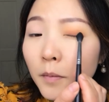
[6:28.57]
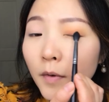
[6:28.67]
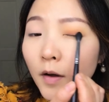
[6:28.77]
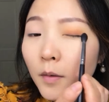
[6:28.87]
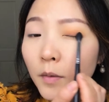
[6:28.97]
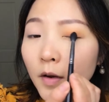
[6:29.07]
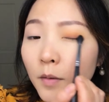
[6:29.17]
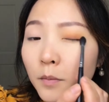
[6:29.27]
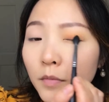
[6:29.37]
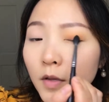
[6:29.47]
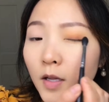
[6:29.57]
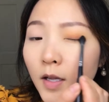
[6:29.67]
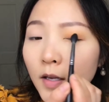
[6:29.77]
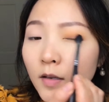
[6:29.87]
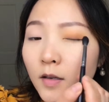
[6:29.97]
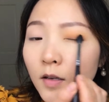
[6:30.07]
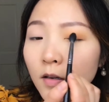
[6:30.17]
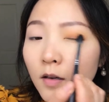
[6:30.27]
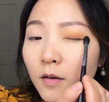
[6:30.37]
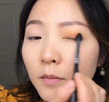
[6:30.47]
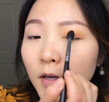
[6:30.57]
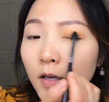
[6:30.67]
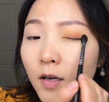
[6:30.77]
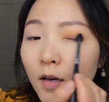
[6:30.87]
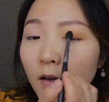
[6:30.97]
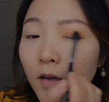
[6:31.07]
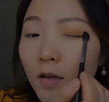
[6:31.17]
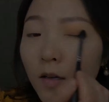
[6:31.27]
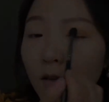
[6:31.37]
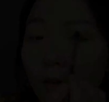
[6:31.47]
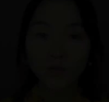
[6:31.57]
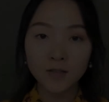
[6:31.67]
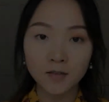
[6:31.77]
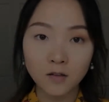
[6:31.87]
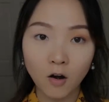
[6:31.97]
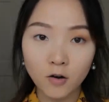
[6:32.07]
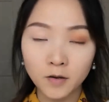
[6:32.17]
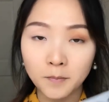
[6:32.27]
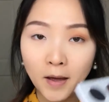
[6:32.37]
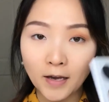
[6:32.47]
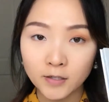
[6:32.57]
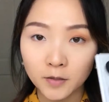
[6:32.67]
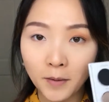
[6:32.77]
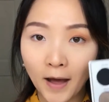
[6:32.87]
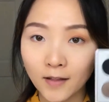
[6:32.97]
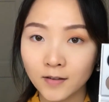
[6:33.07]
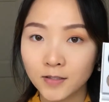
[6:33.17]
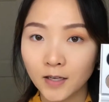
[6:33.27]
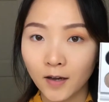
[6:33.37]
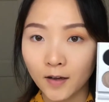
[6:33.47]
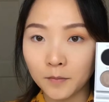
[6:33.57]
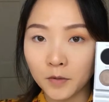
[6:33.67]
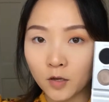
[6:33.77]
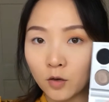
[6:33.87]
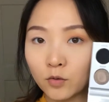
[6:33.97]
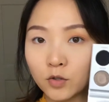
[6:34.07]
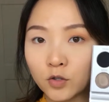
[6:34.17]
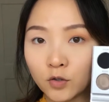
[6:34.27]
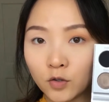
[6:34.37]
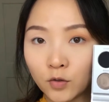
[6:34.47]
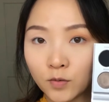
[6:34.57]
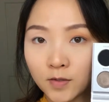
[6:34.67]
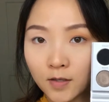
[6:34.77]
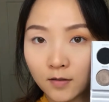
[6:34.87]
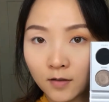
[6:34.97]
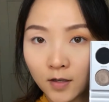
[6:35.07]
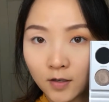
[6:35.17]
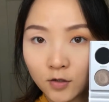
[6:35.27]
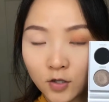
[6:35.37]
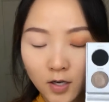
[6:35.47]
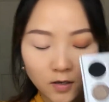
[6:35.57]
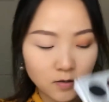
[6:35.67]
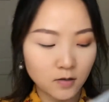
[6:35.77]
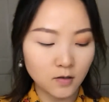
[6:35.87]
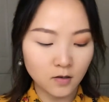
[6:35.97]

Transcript: but when I'm blending on my eye. Now I'm gonna use the Dark Magic palette. I'm going to use this shade,